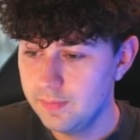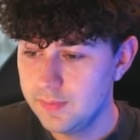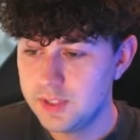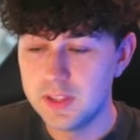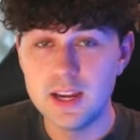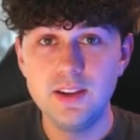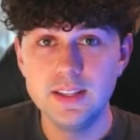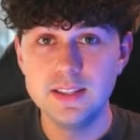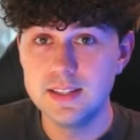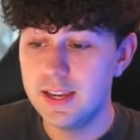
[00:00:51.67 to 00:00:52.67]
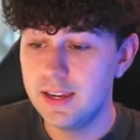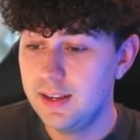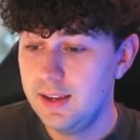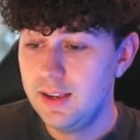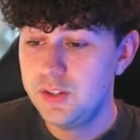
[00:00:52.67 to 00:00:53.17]
So there you can see it,
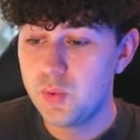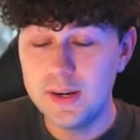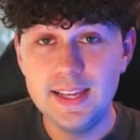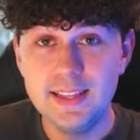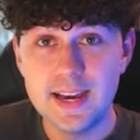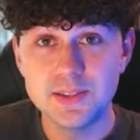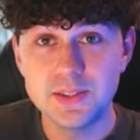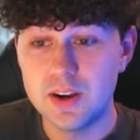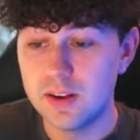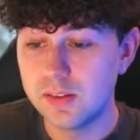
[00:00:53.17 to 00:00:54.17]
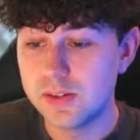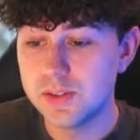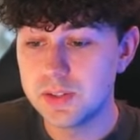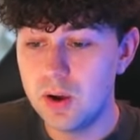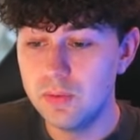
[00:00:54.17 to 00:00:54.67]

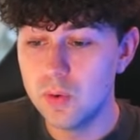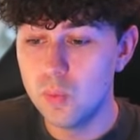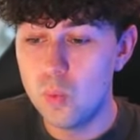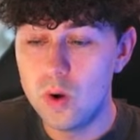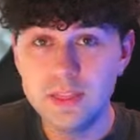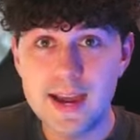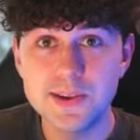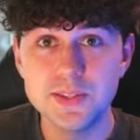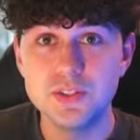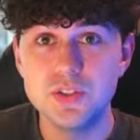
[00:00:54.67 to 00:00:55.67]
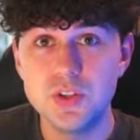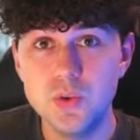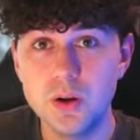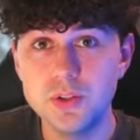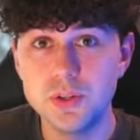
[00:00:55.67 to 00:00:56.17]
$28,000, over
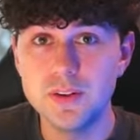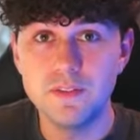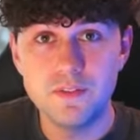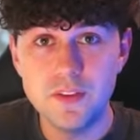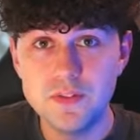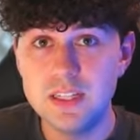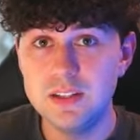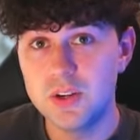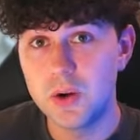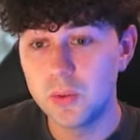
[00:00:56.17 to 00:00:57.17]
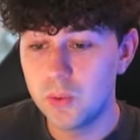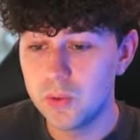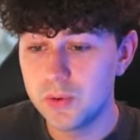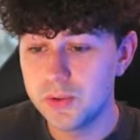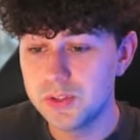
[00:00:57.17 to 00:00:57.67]
1,215 total
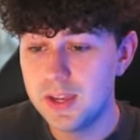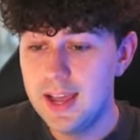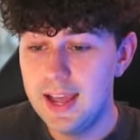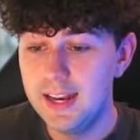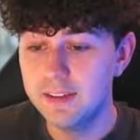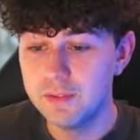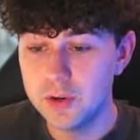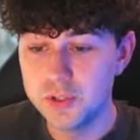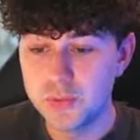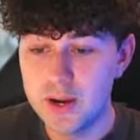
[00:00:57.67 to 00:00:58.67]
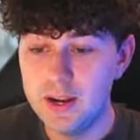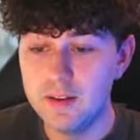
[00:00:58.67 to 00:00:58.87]
orders, and a conversion rate of